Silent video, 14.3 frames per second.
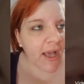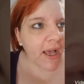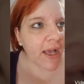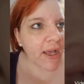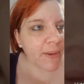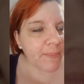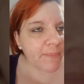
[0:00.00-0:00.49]

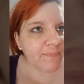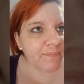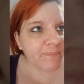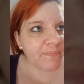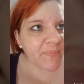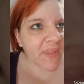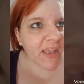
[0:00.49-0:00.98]

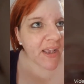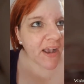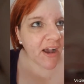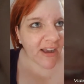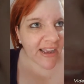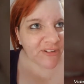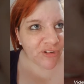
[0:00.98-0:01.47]

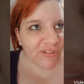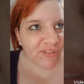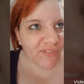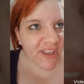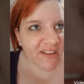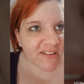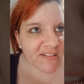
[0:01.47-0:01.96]
I'll get dressed
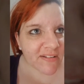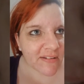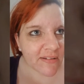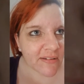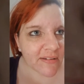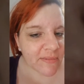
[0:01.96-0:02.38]
first.